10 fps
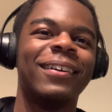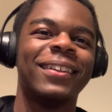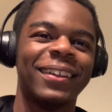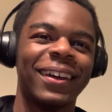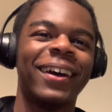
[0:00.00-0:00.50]

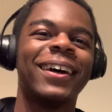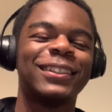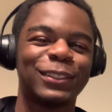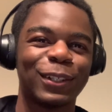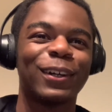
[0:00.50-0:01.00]

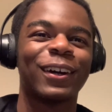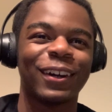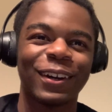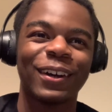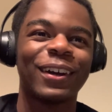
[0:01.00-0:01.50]
Yes, sir.
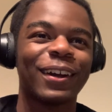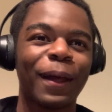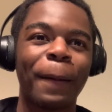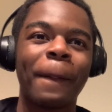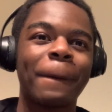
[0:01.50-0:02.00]

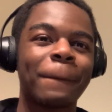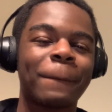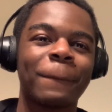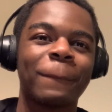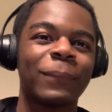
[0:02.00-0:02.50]

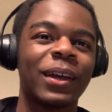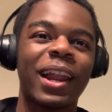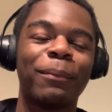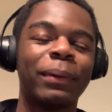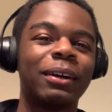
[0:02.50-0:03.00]

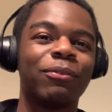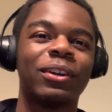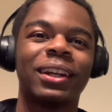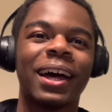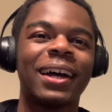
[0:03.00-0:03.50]
Gotta make up for
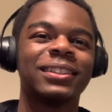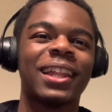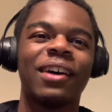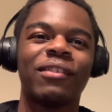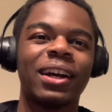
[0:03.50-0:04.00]
the last
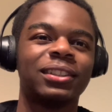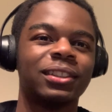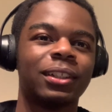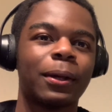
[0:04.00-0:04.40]
live action.